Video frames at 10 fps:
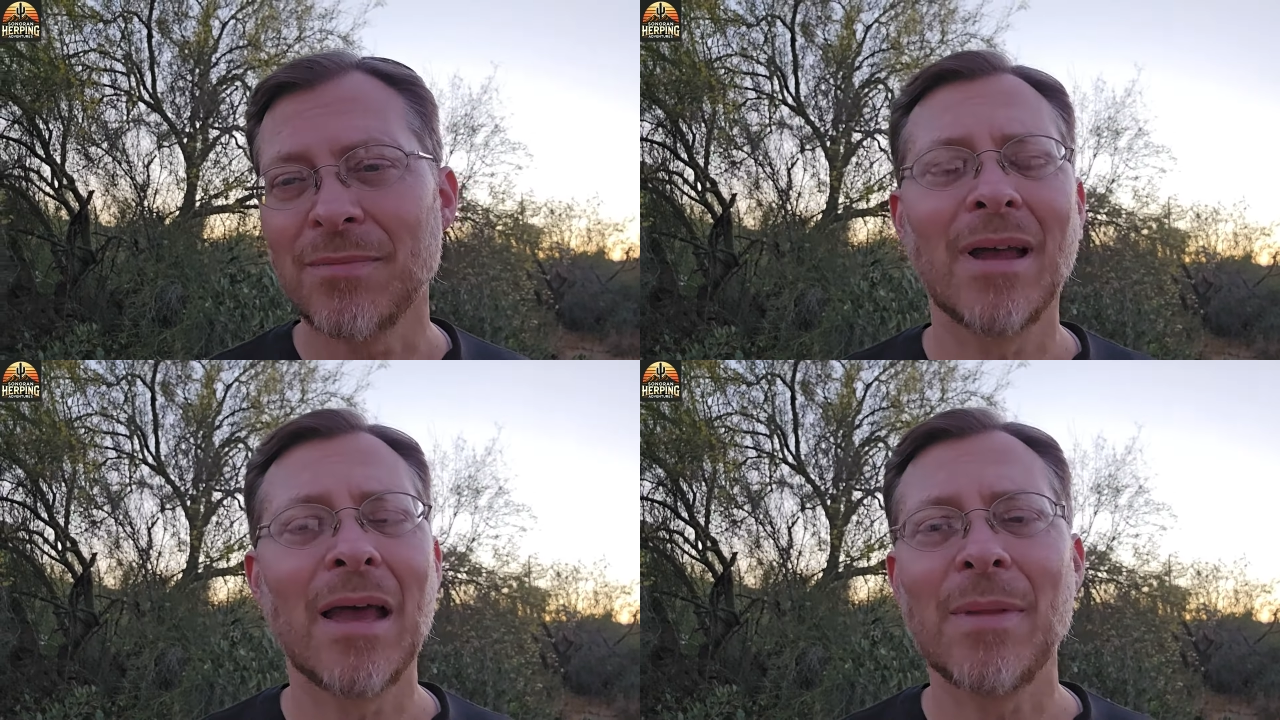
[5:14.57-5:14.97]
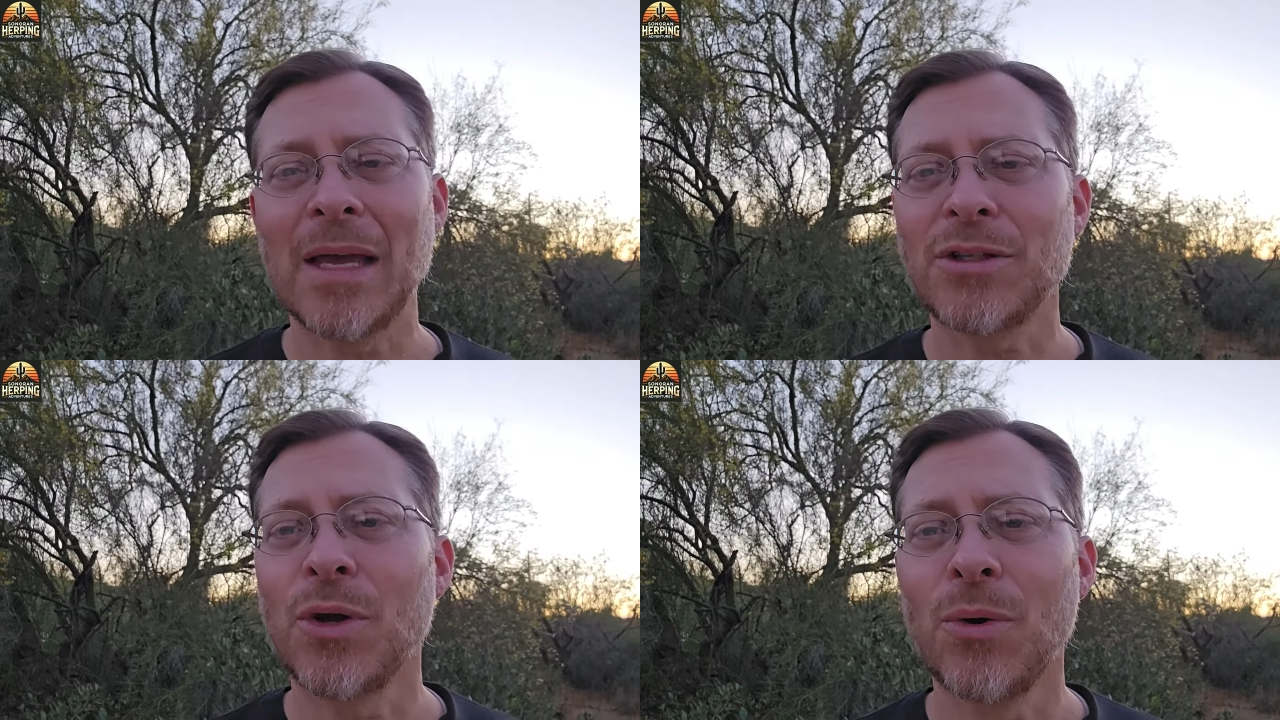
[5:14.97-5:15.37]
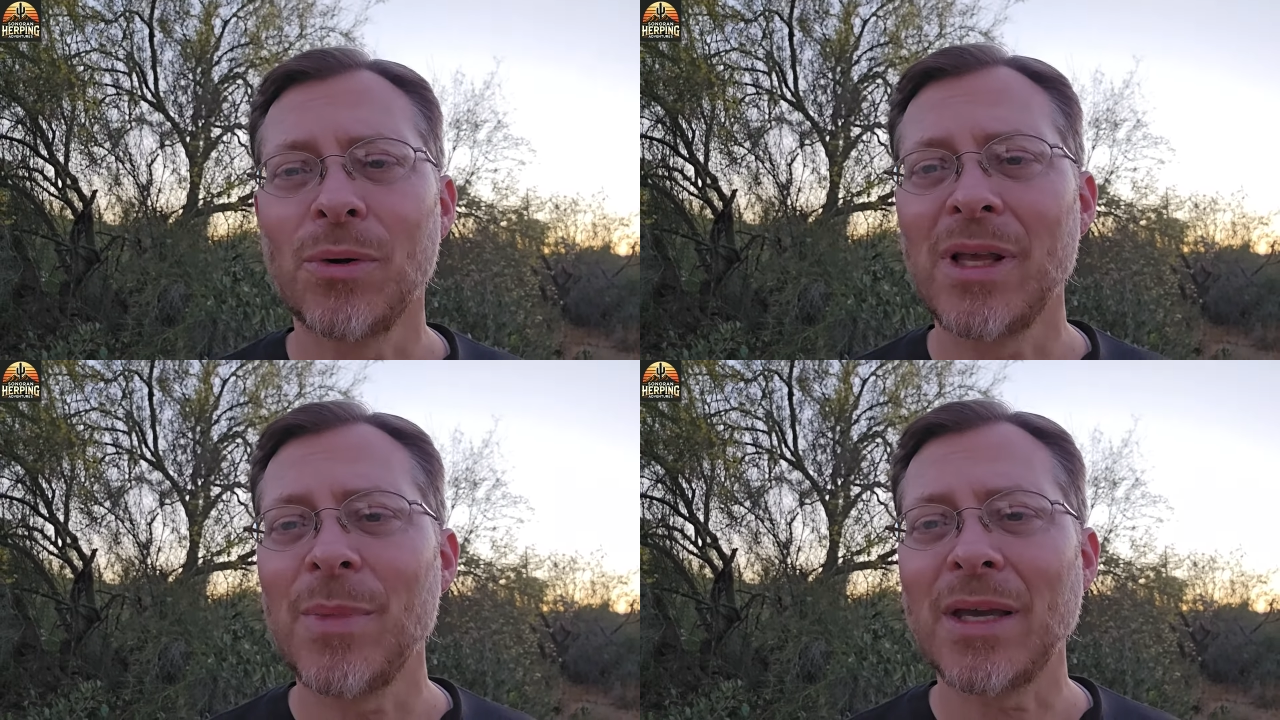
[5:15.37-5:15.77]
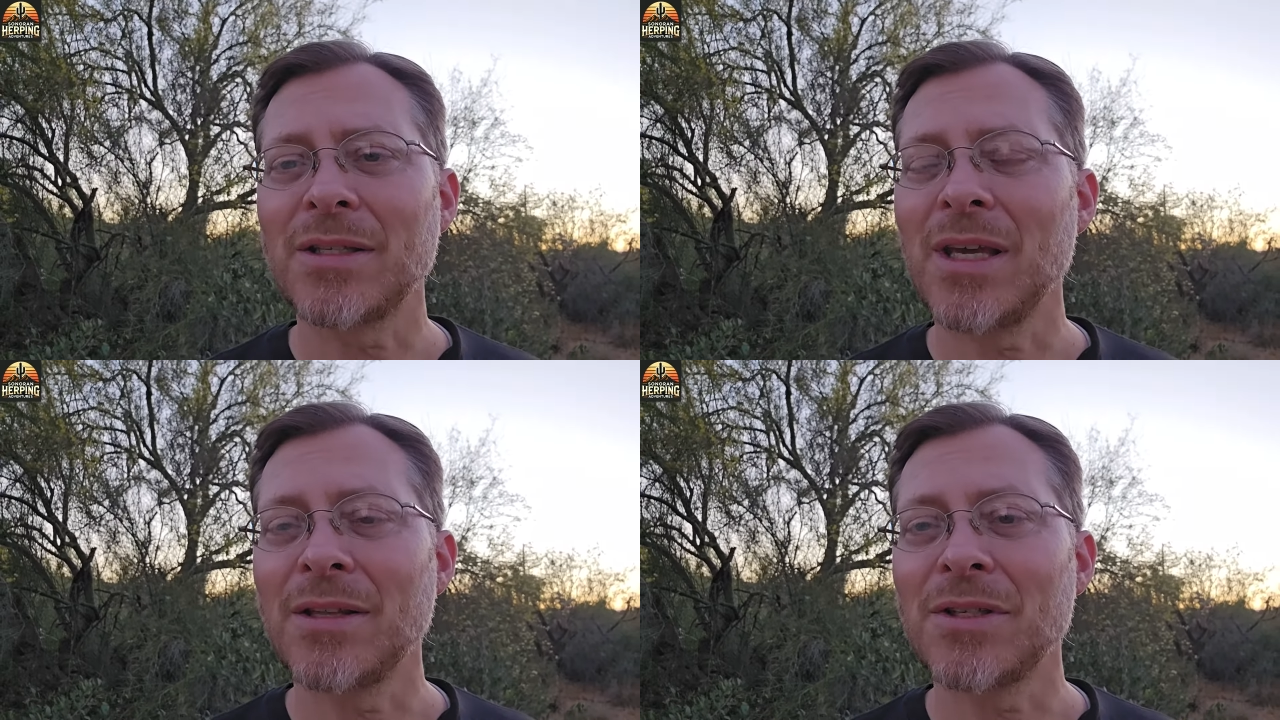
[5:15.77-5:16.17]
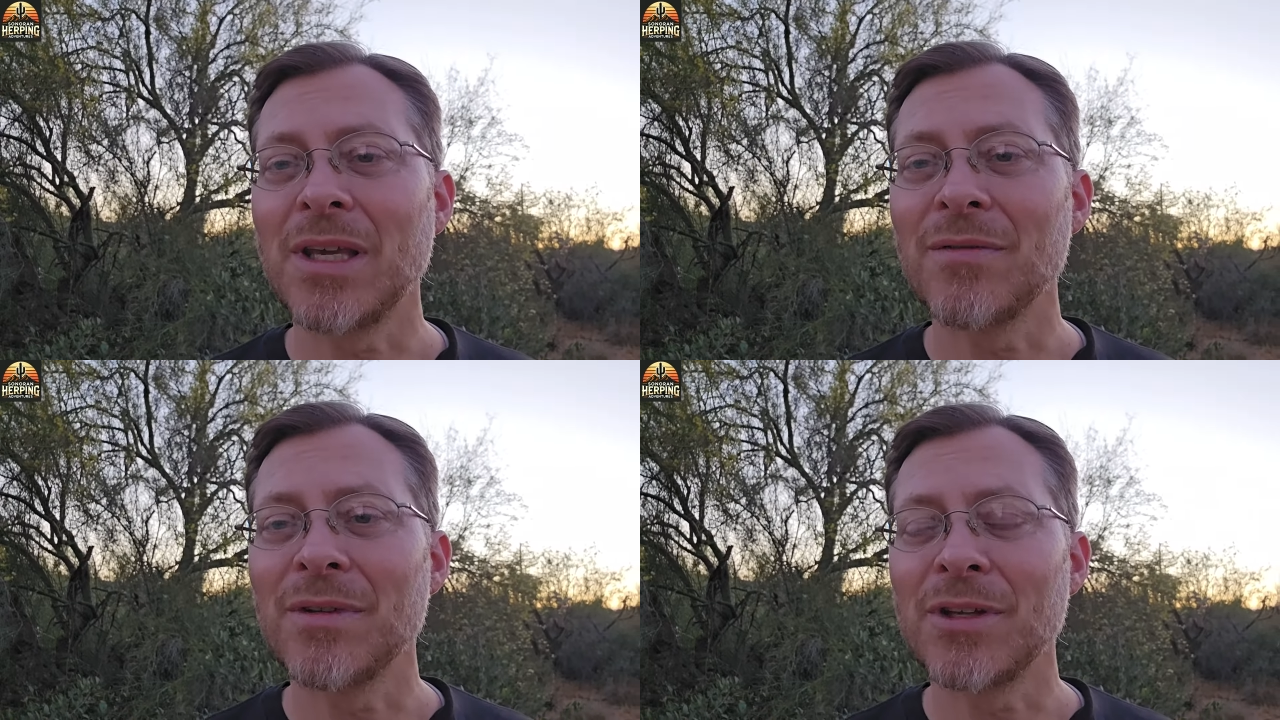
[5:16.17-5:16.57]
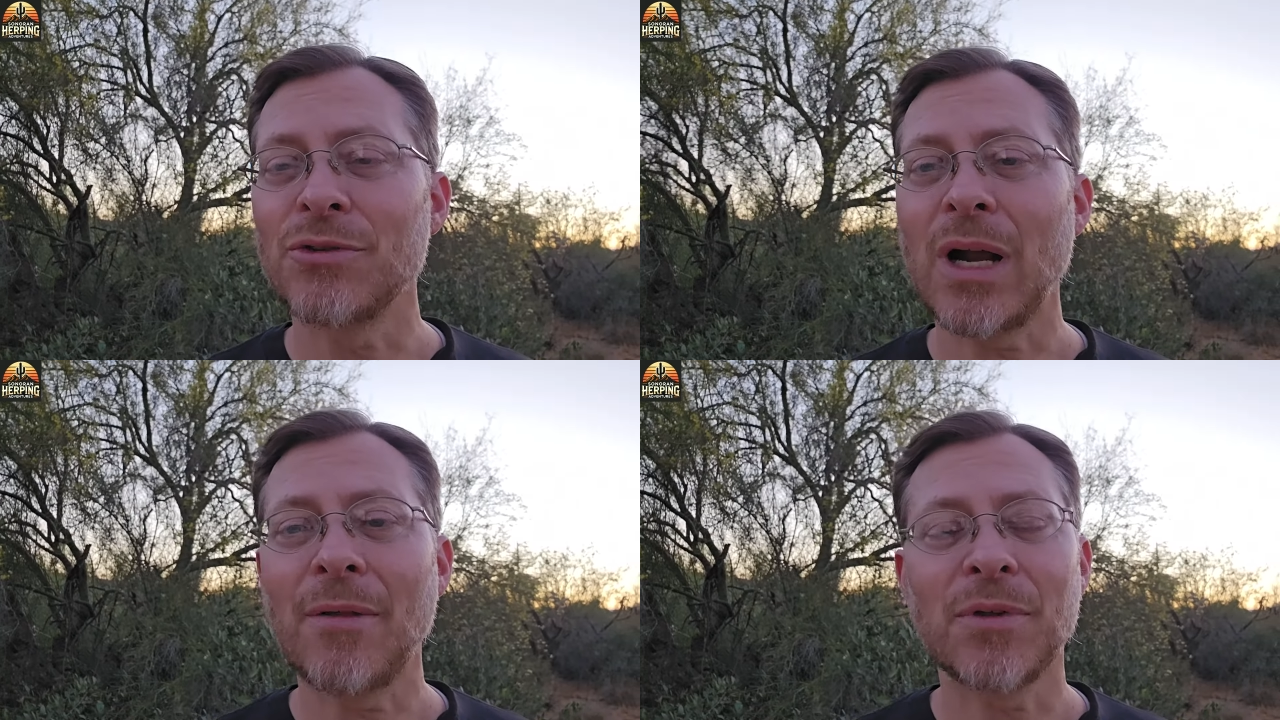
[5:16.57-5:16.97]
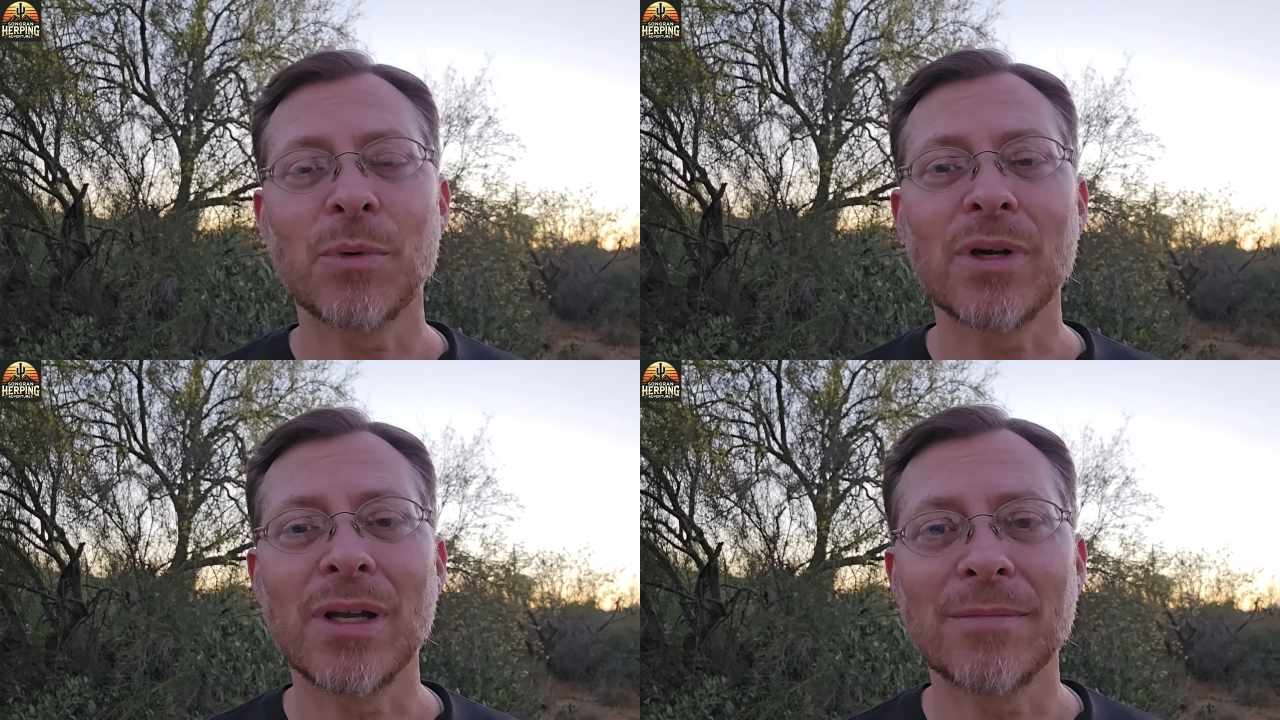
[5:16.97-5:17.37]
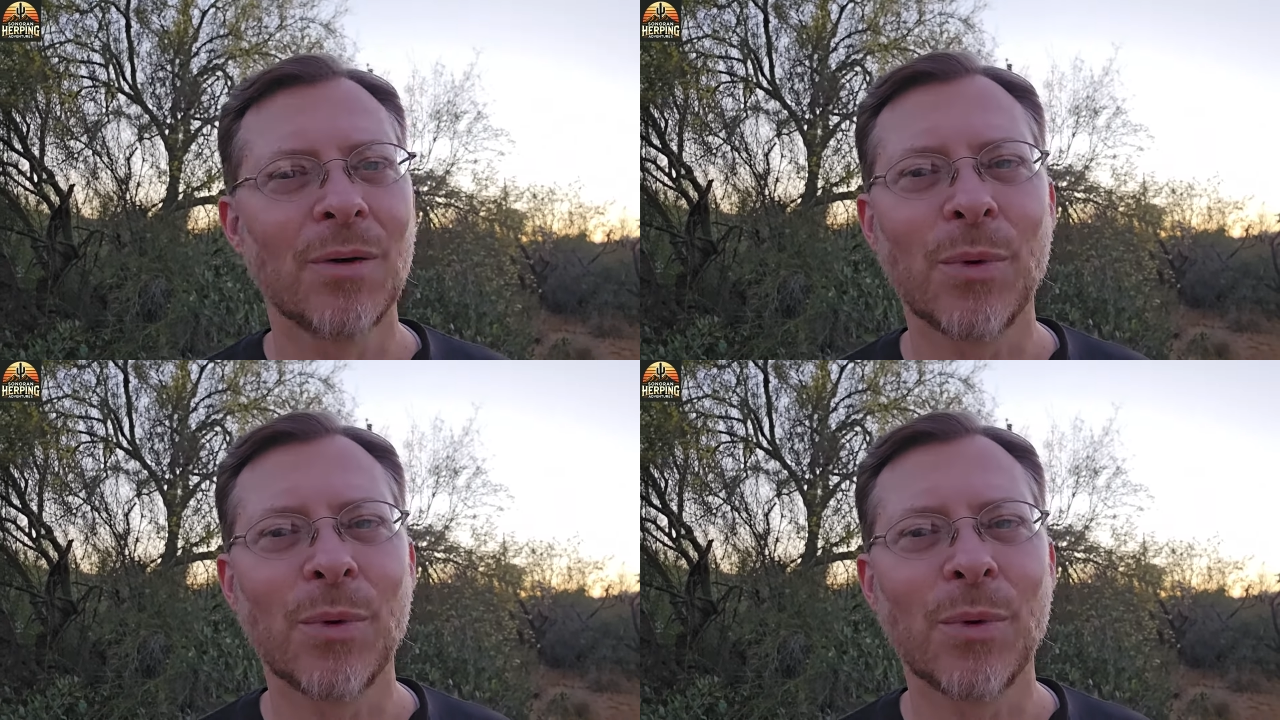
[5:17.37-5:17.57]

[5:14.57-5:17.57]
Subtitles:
and that totally makes sense given the drought that we're in.